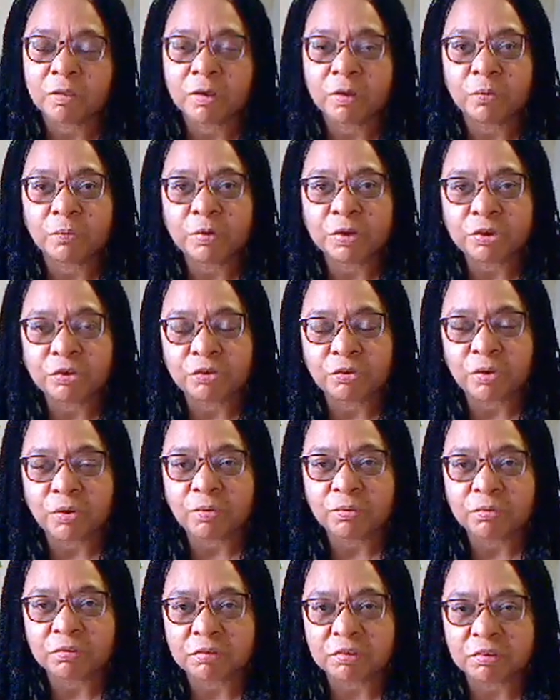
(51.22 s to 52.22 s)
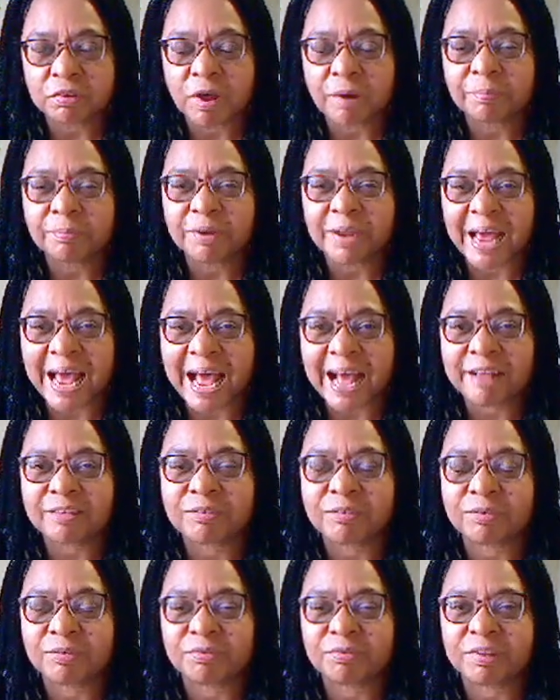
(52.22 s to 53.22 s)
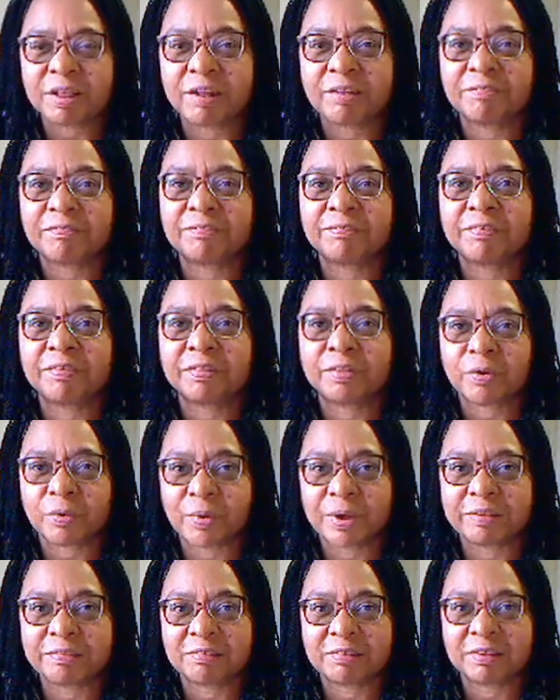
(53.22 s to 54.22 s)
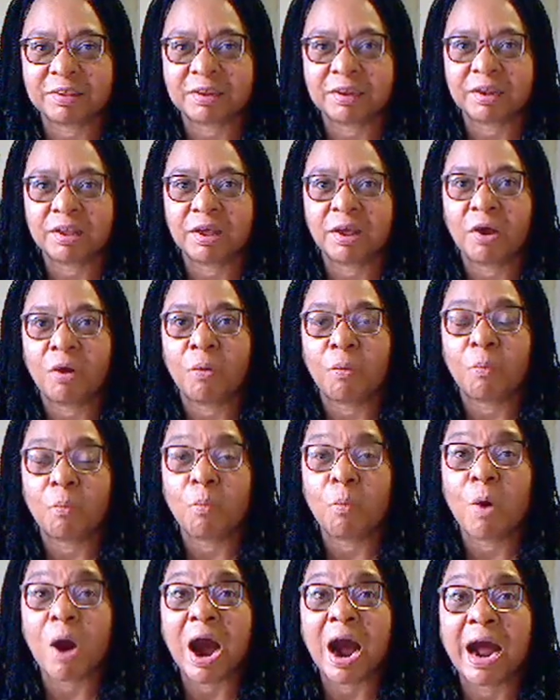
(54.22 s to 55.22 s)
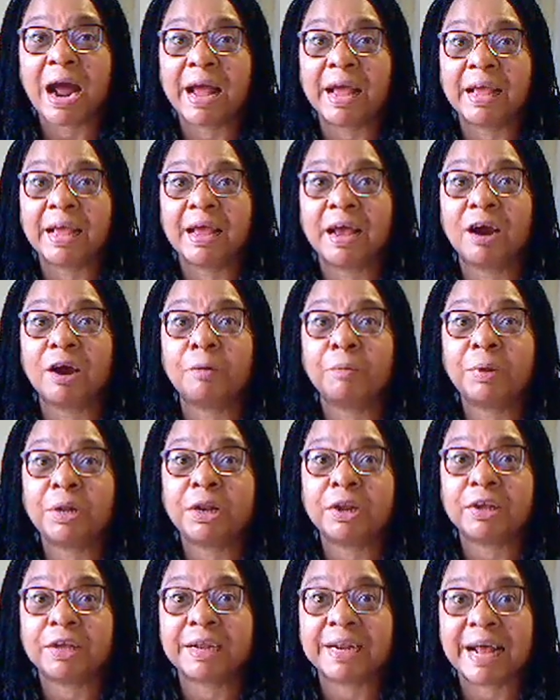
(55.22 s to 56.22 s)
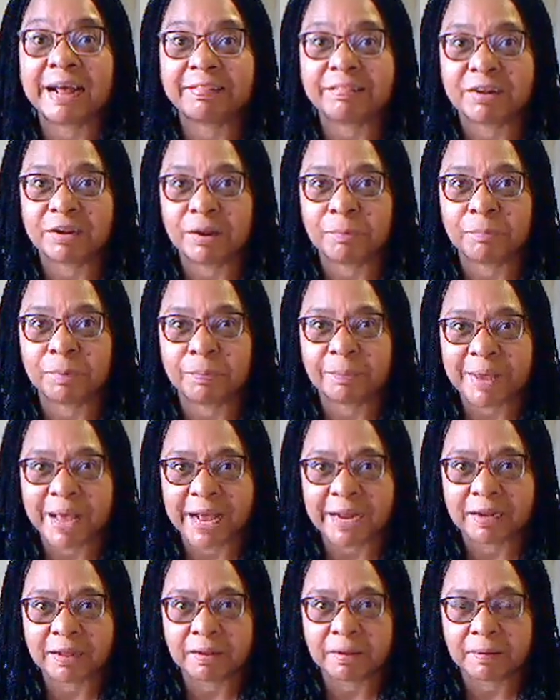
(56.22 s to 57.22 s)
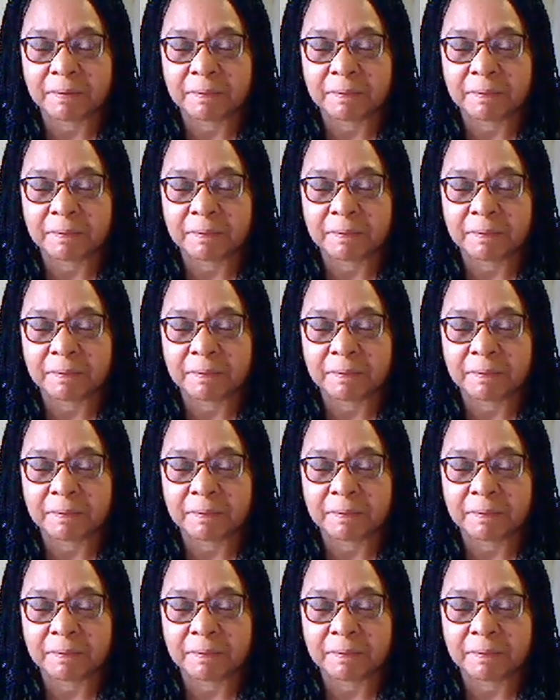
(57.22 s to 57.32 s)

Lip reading: We don't stop to ask ourselves the question, why are we looking at the number panel?